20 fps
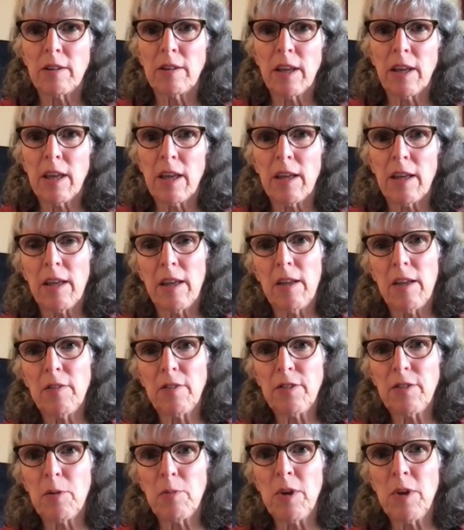Like, if
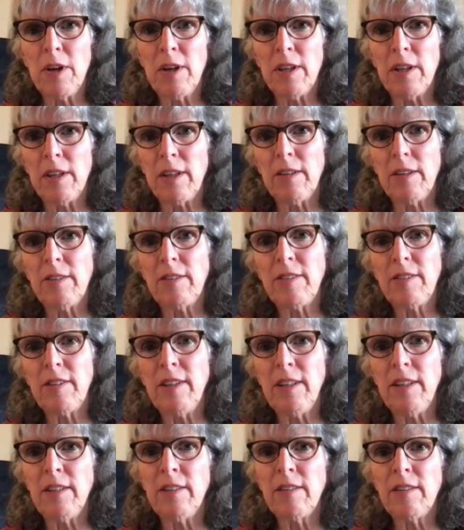someone is
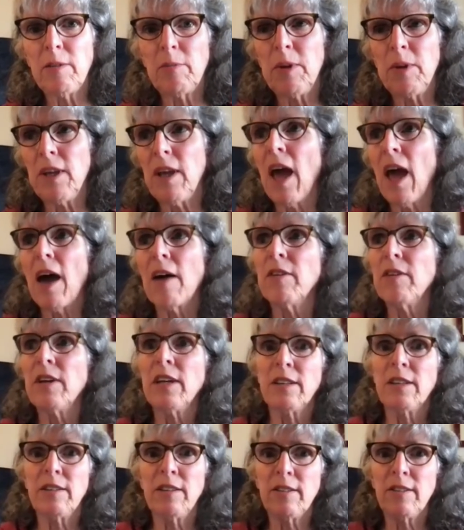seen to be
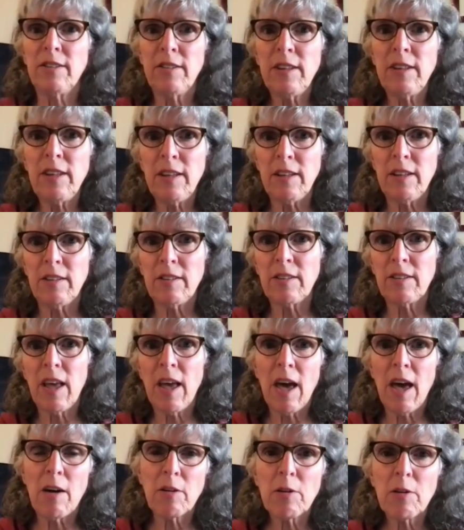having a disease,
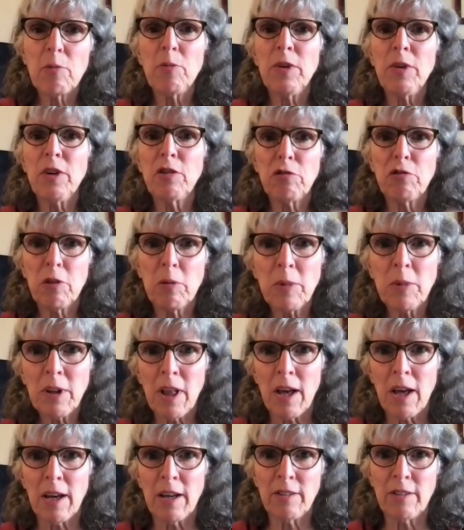how can we
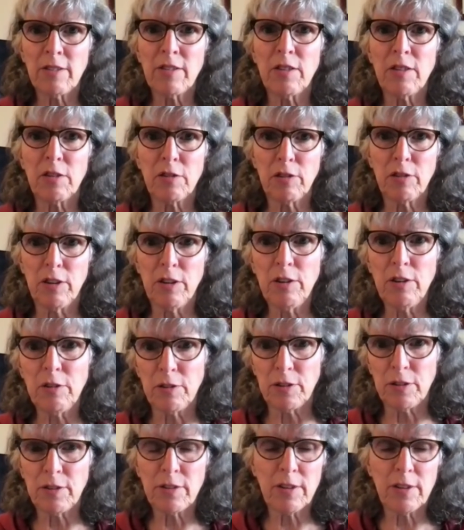criminalize their
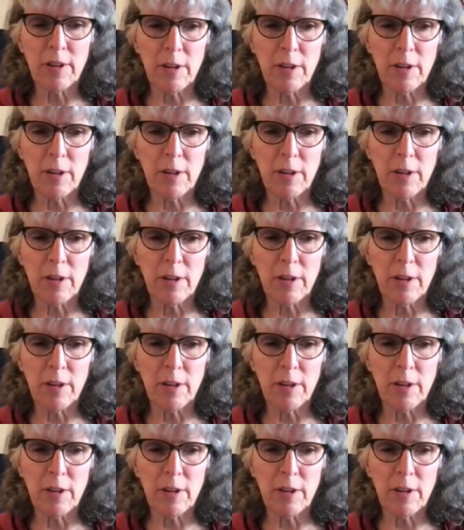use?